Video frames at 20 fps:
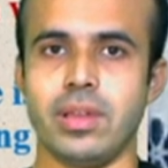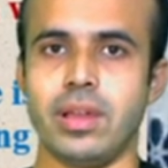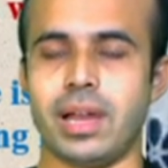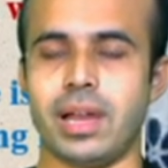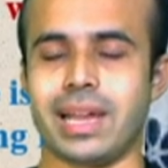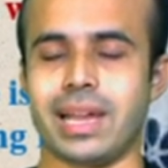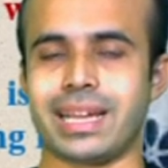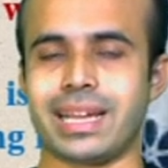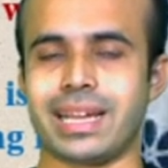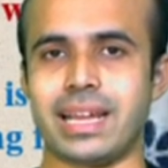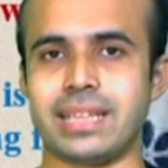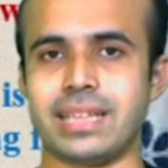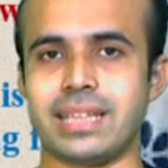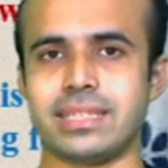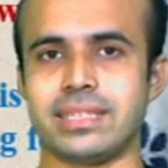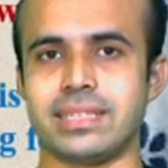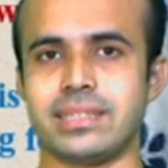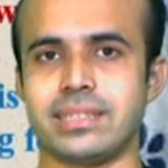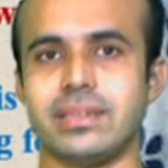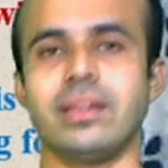
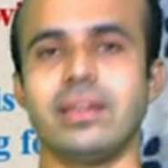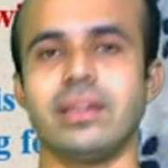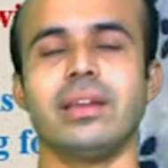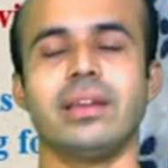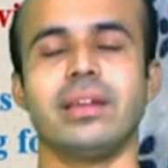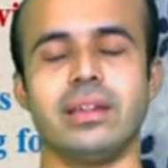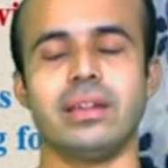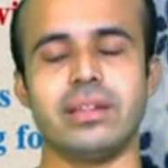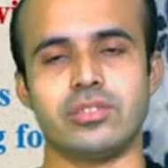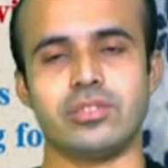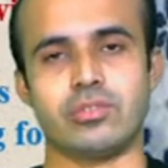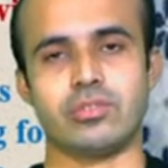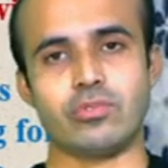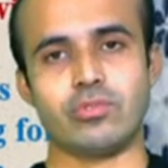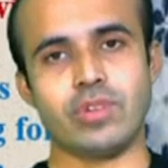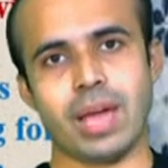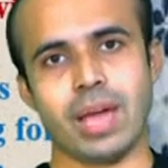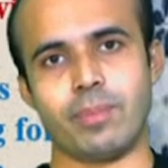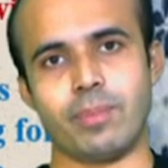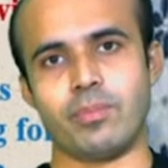class
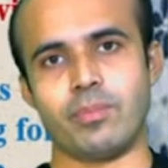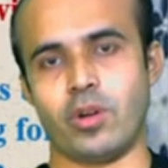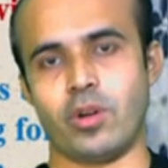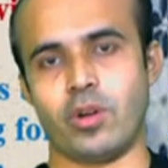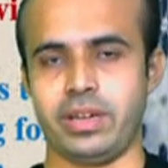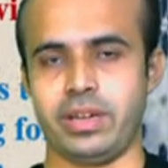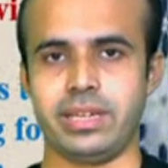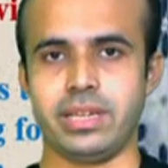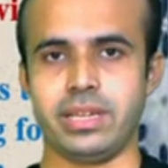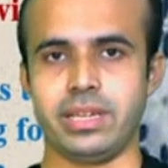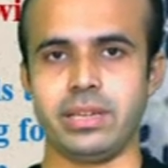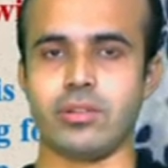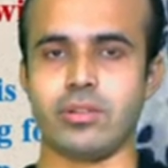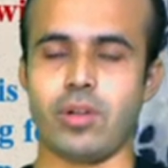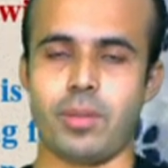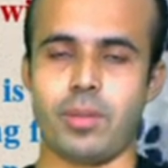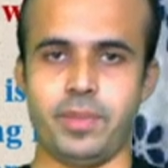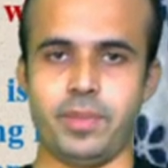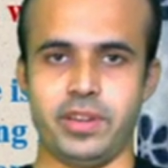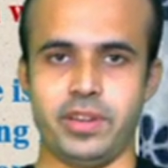we have already
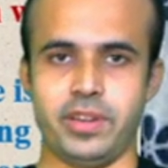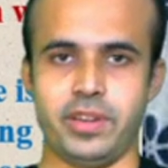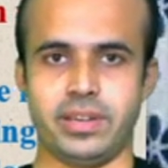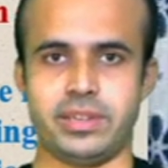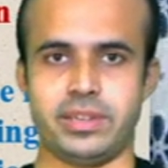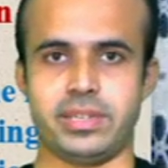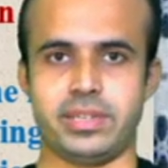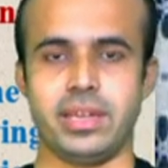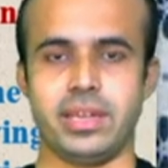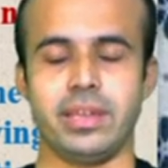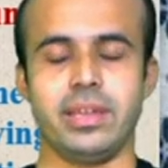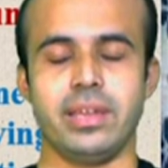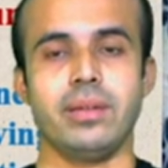completed.